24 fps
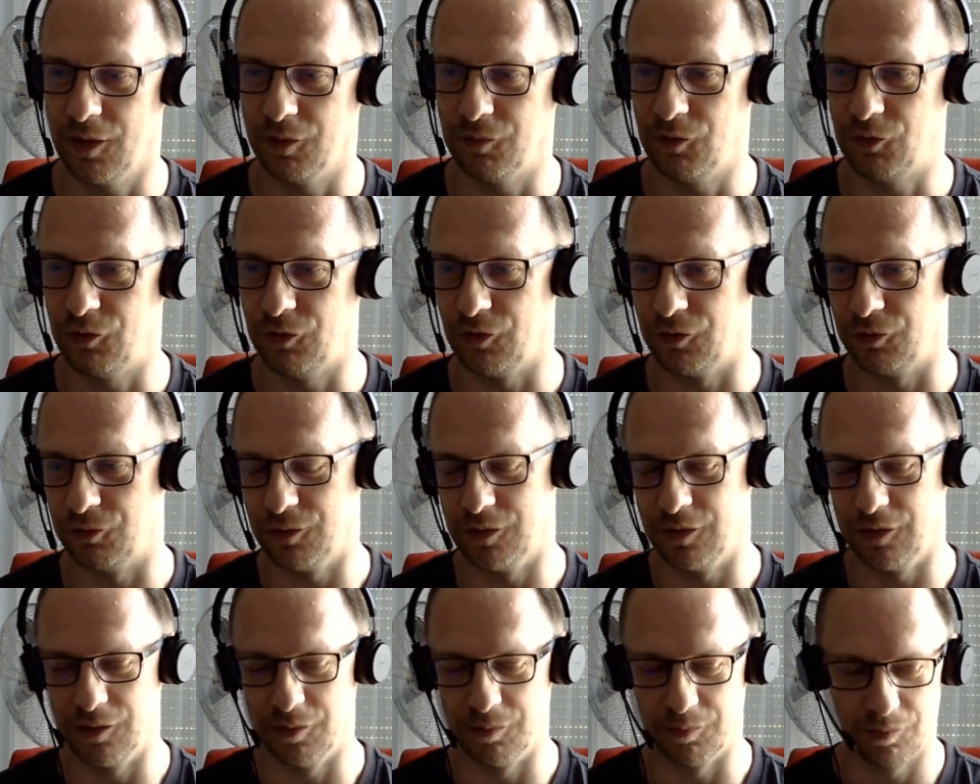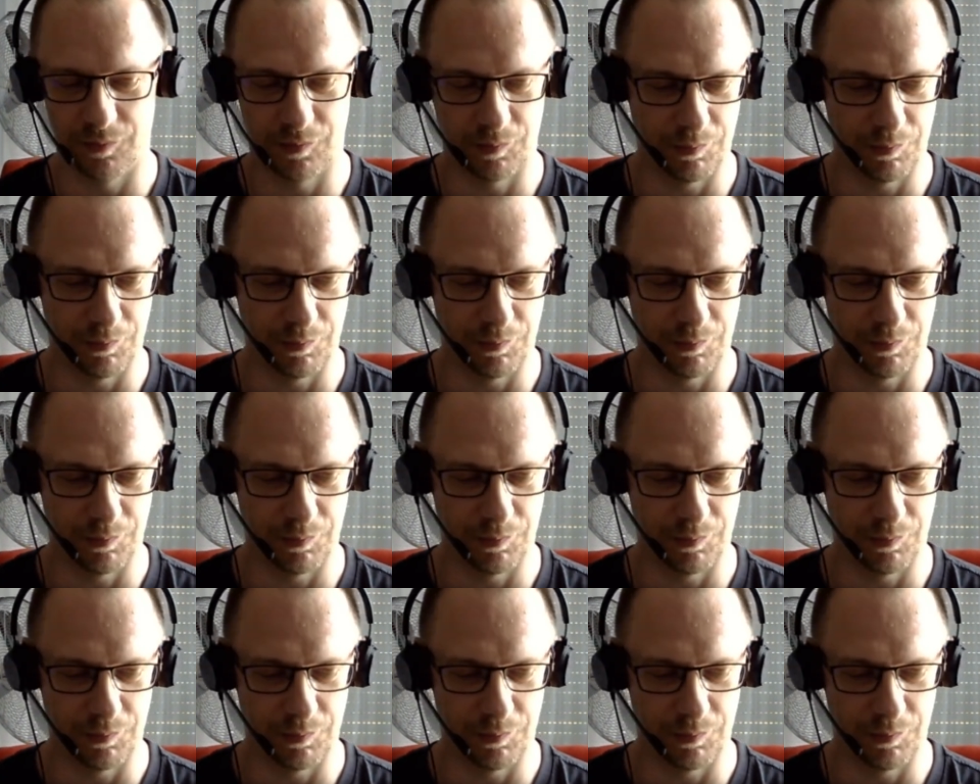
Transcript: which is really